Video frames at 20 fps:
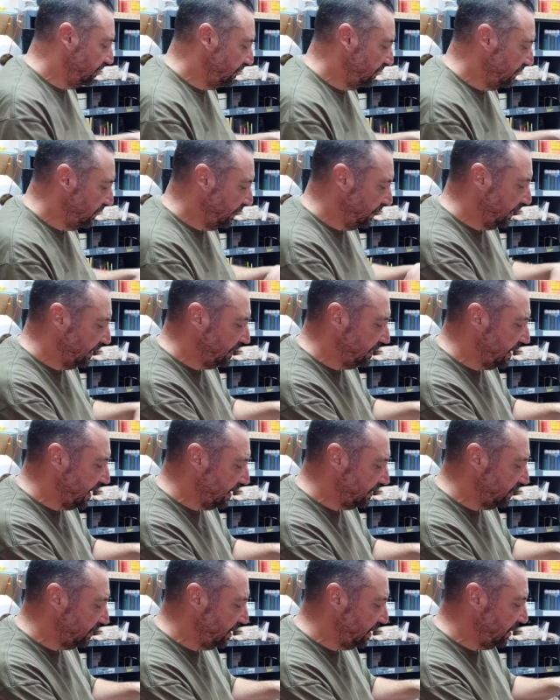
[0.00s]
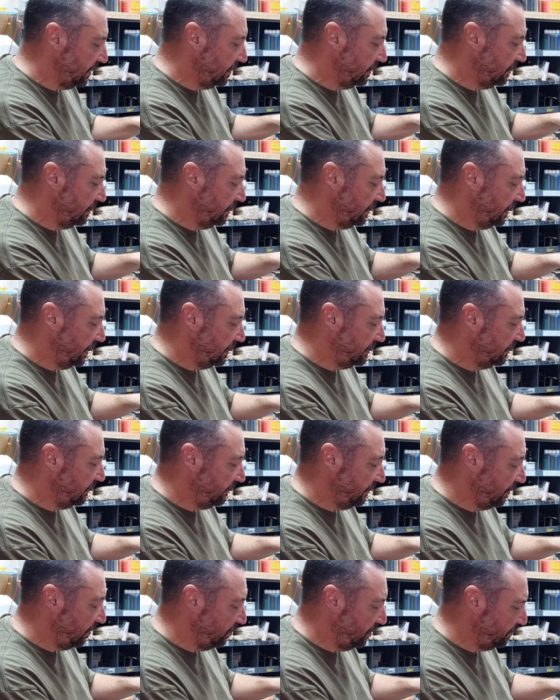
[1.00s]
to attach it
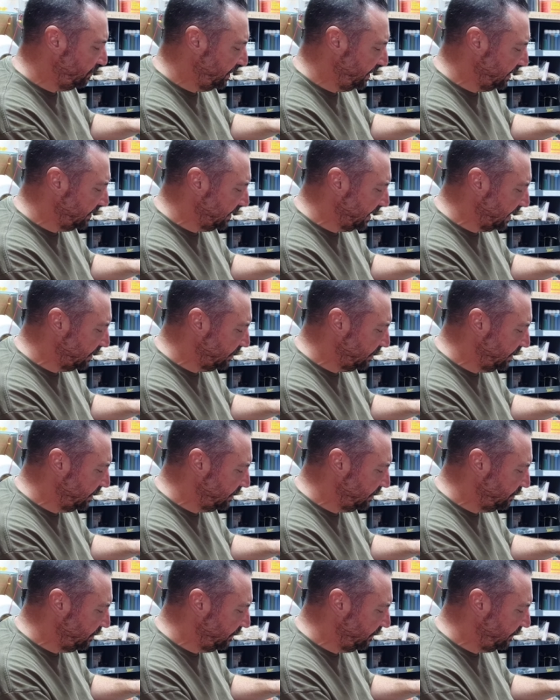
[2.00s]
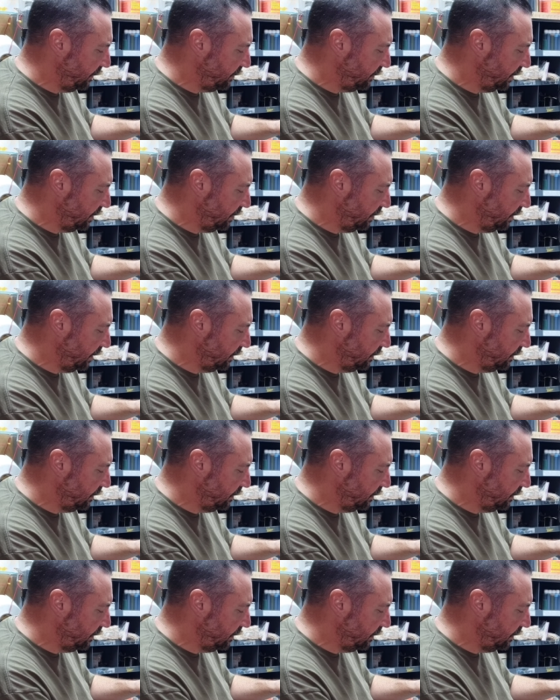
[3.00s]
as if I would be attaching it to my fishing